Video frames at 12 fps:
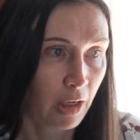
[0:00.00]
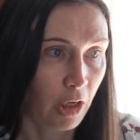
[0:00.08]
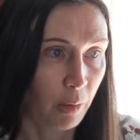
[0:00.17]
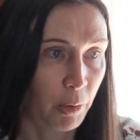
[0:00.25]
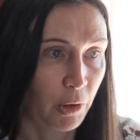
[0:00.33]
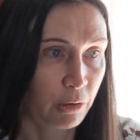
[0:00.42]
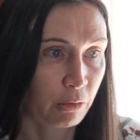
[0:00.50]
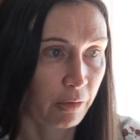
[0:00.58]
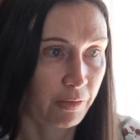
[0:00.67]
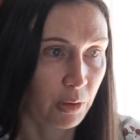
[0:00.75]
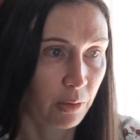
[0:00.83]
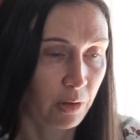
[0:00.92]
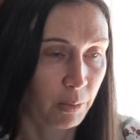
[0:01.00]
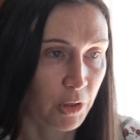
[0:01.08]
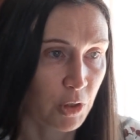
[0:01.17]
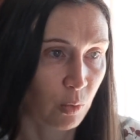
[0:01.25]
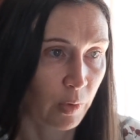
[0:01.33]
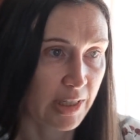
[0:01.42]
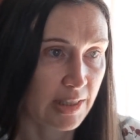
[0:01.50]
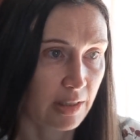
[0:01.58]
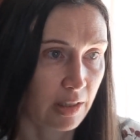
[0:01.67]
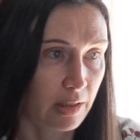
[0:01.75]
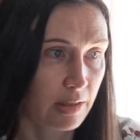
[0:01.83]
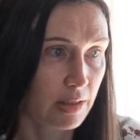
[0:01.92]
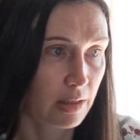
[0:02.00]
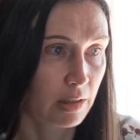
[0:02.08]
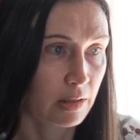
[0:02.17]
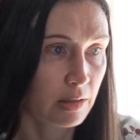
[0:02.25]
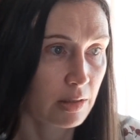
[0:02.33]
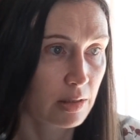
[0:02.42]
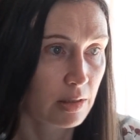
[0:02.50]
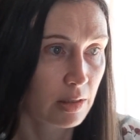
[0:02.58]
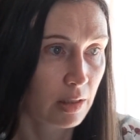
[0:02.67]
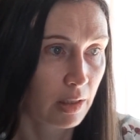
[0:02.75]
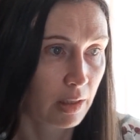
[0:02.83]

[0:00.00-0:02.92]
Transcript: Upon review of the most recent incidents